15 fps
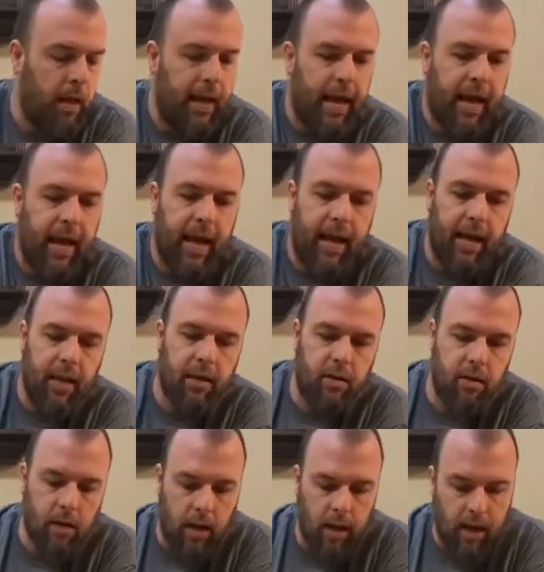
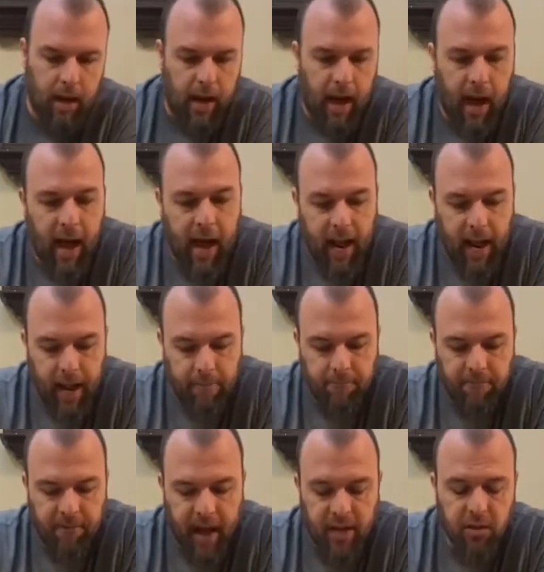And I am
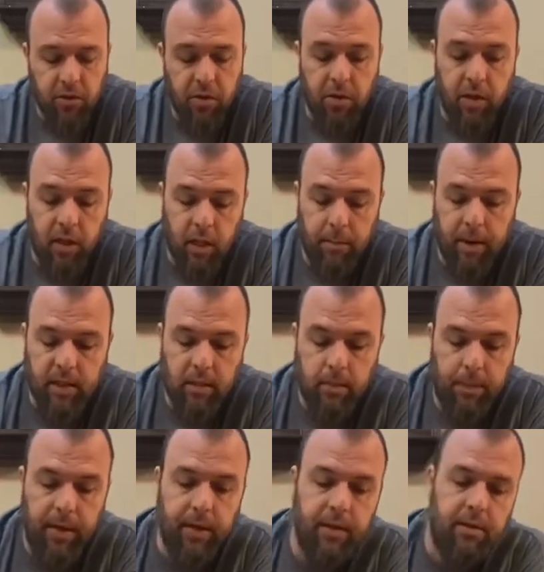faster than them. My
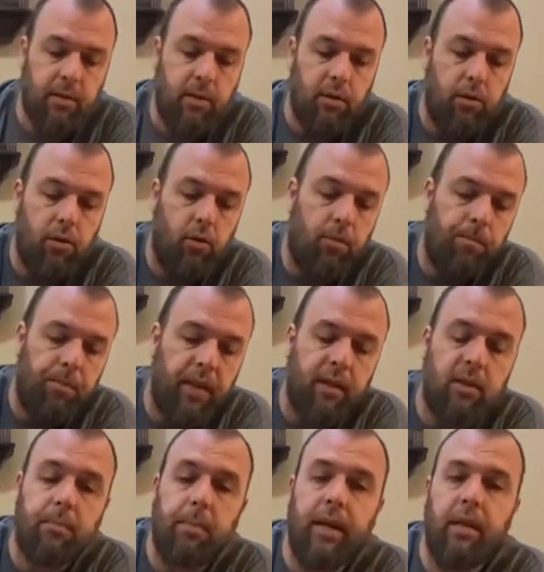speed is a 2, their
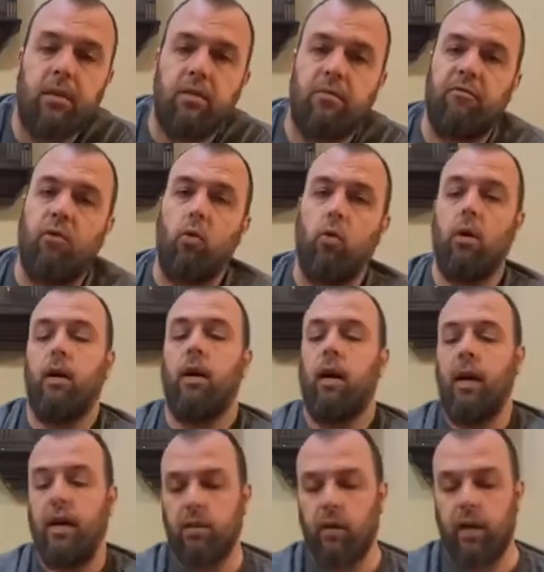speed is a 4.
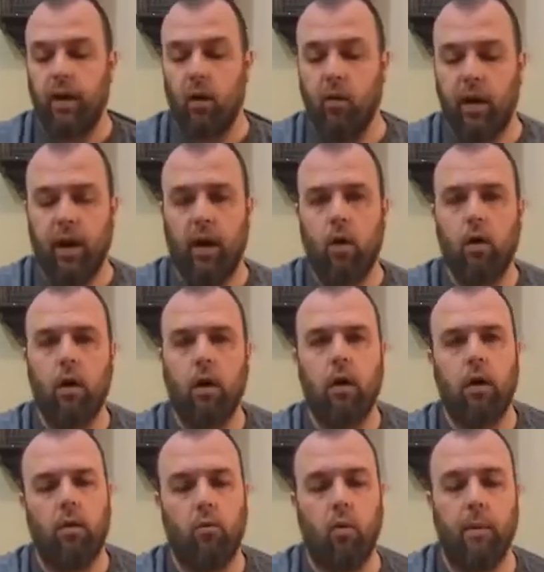So here we go.
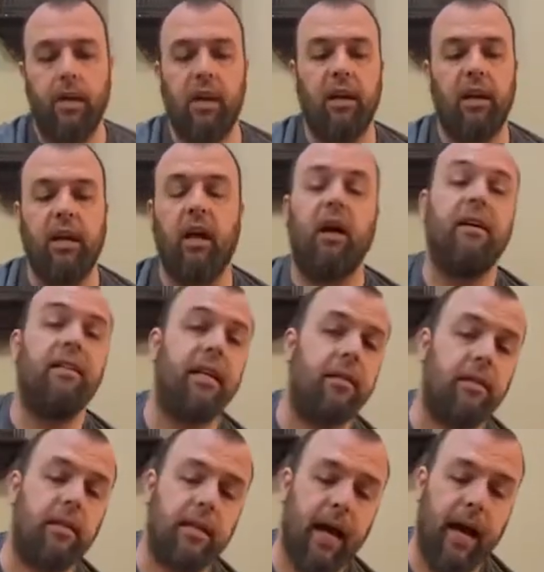We're beginning hunting
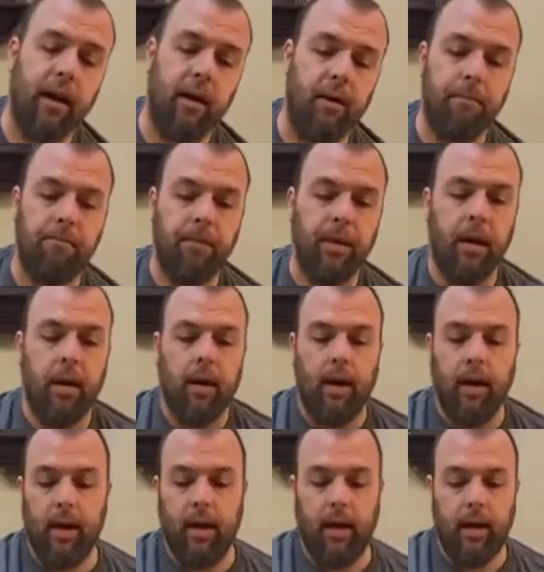the tiger,
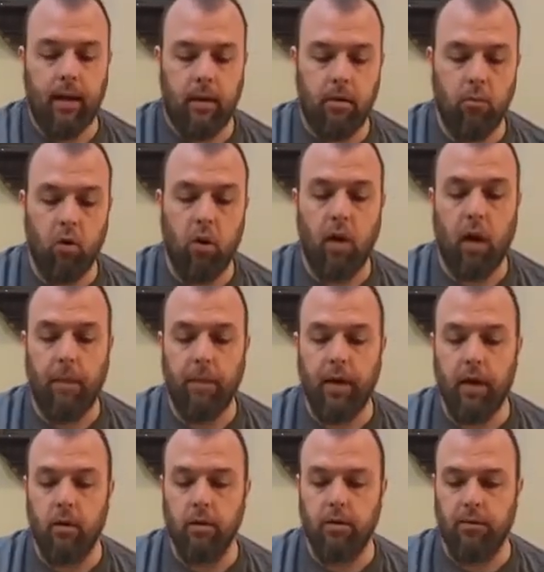and Murakami
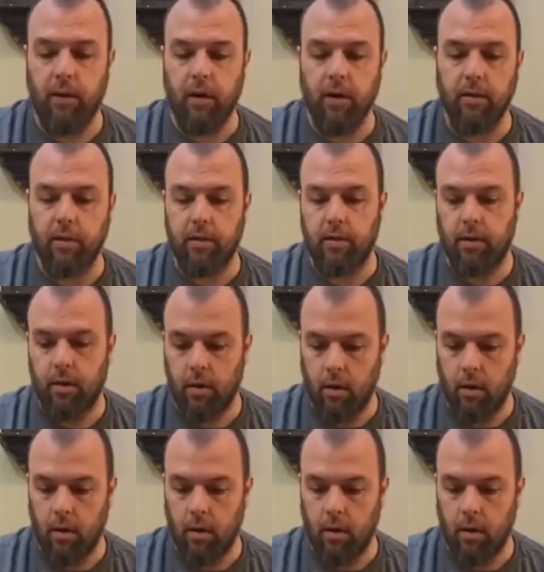goes first.